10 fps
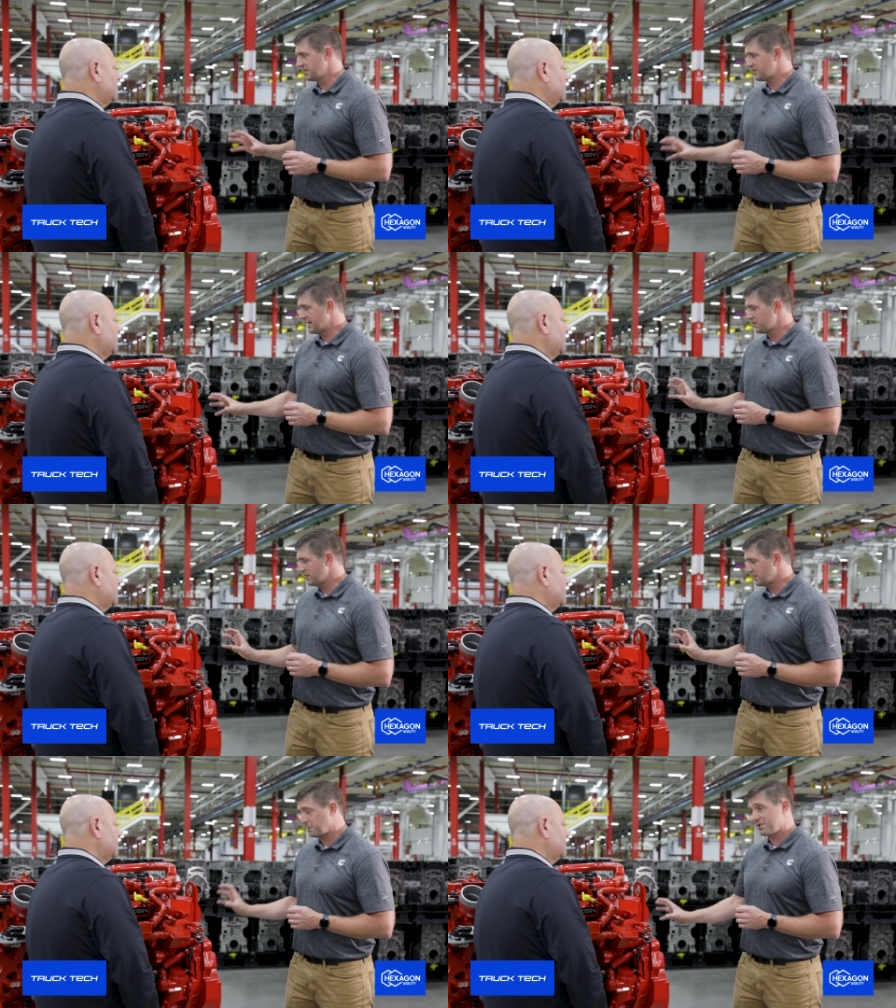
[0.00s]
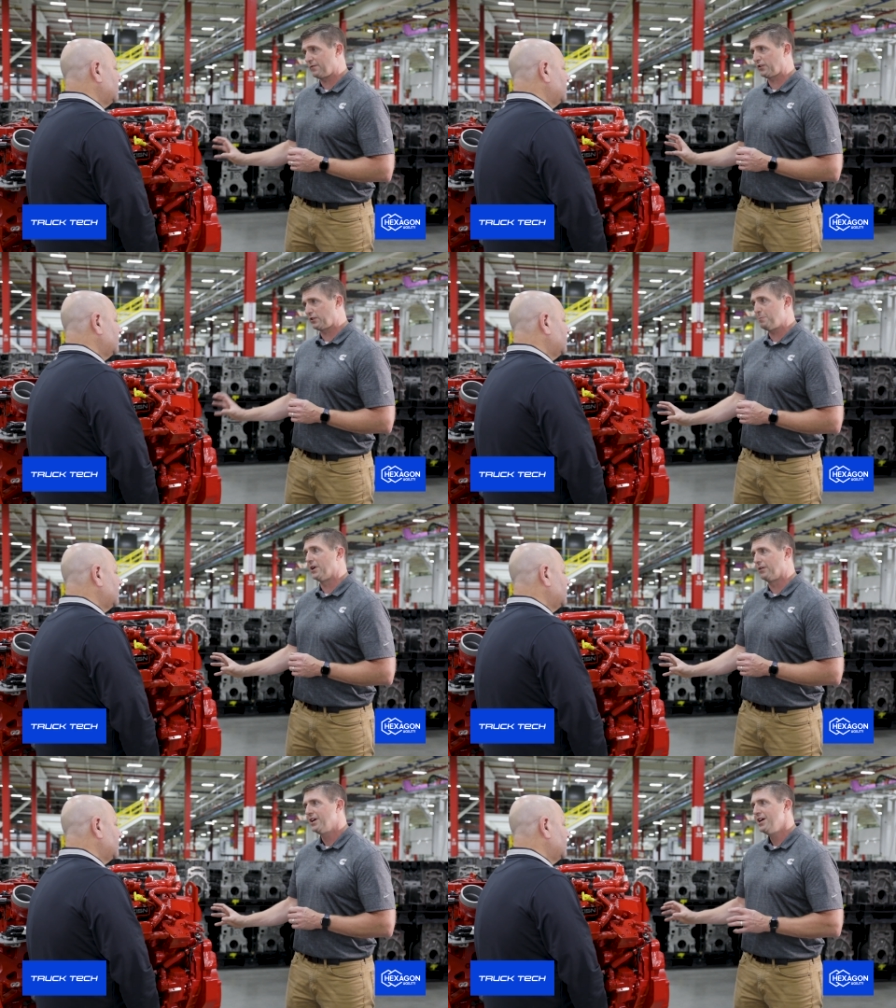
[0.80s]
This engine is specifically
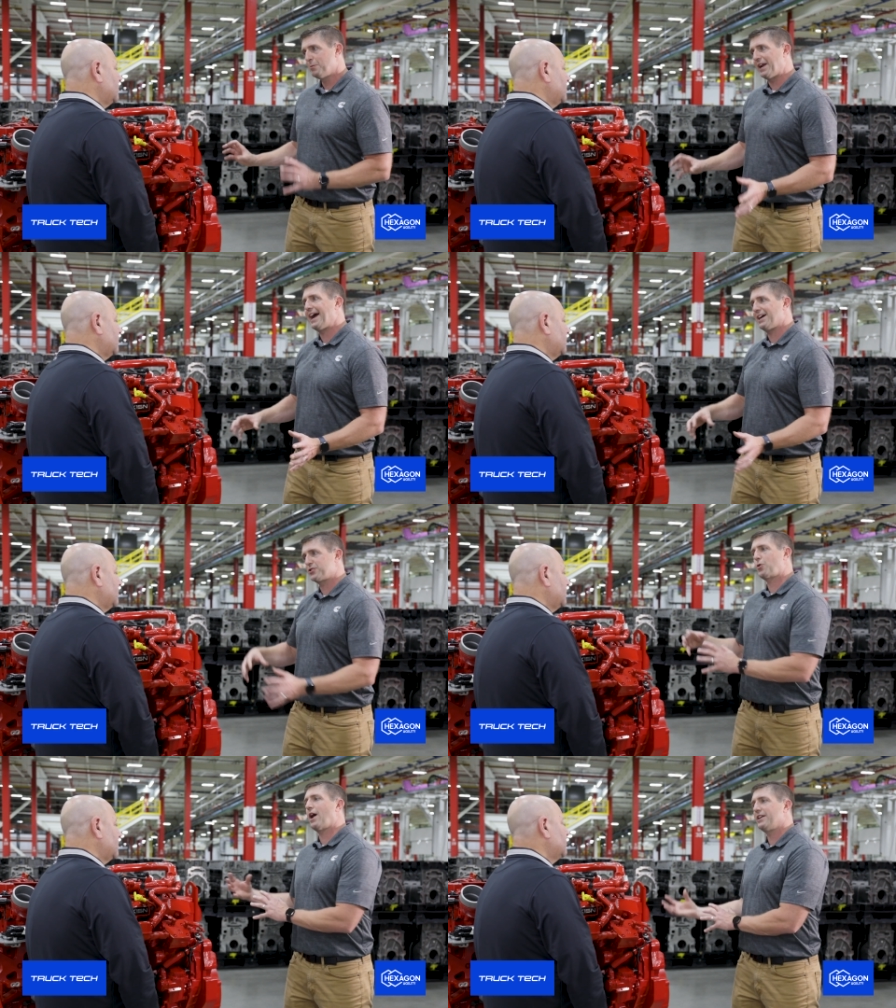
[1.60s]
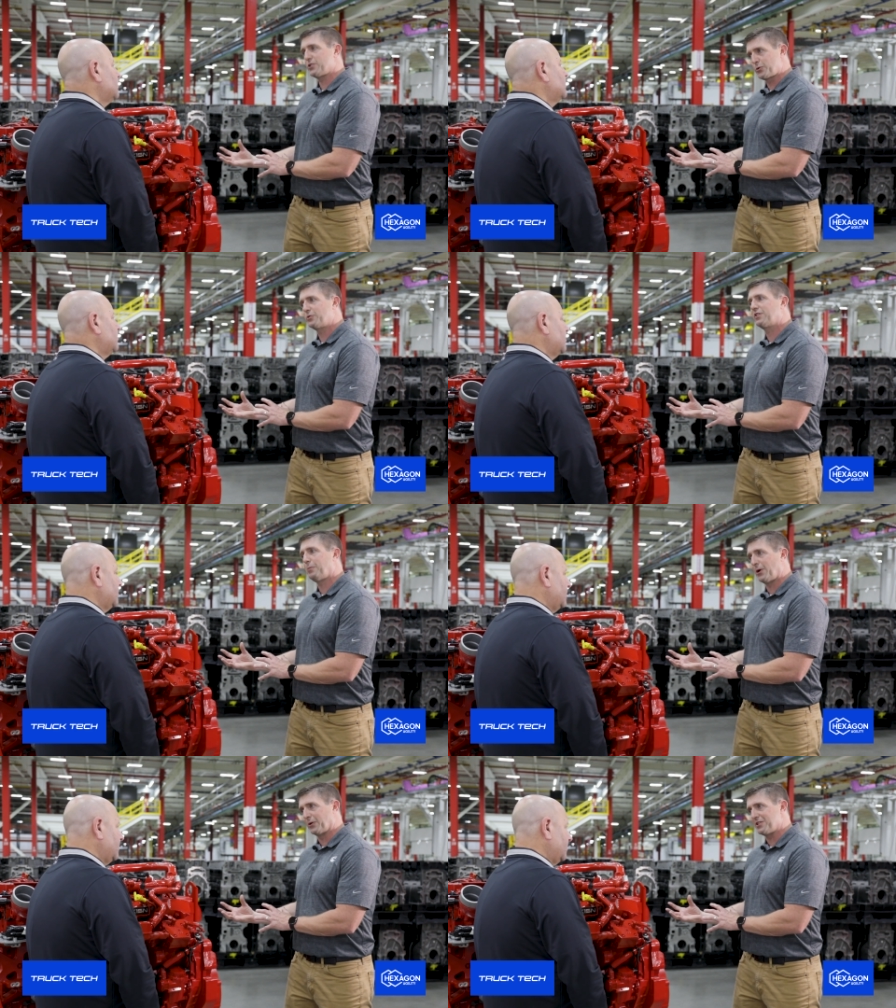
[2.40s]
built, but it has tried and true
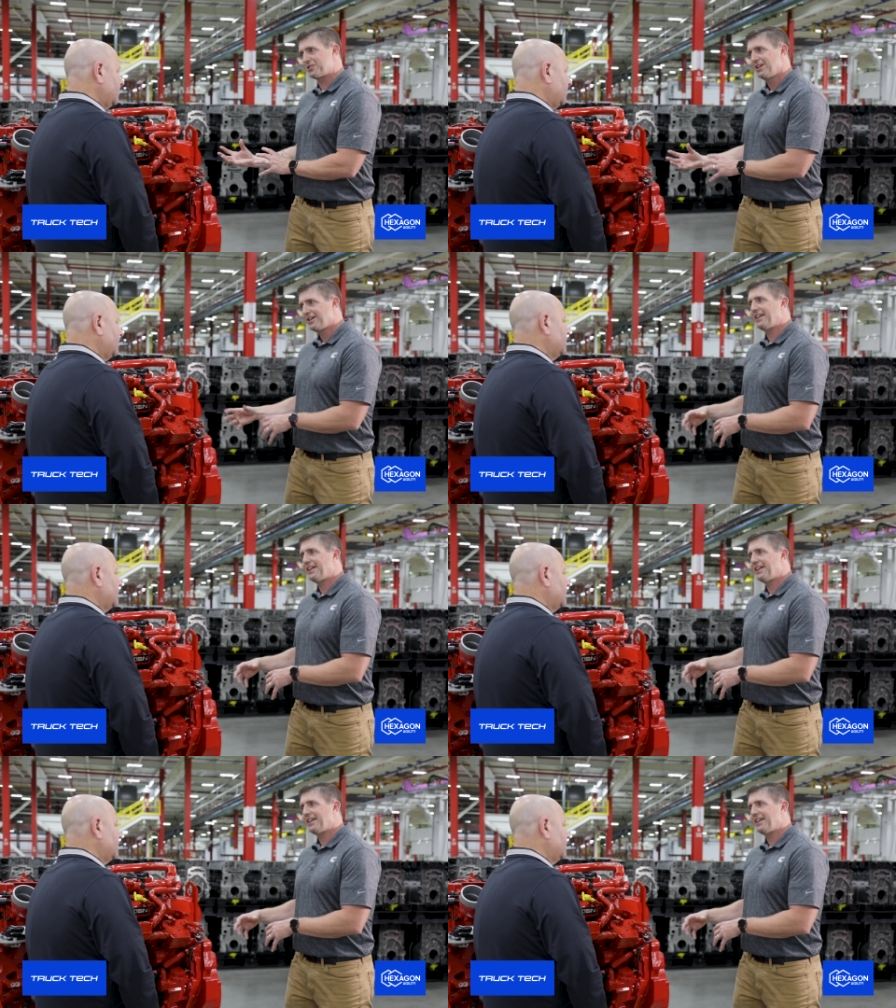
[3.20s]
components